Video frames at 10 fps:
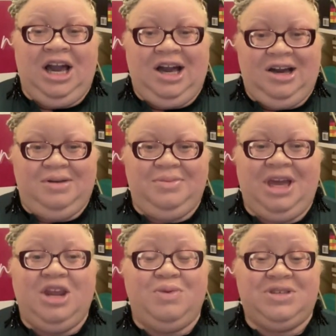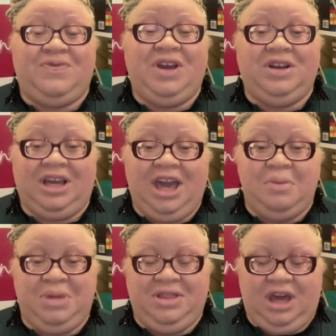And it was fear that
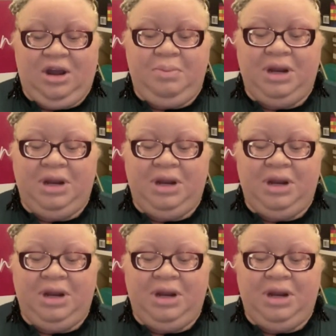kept me there.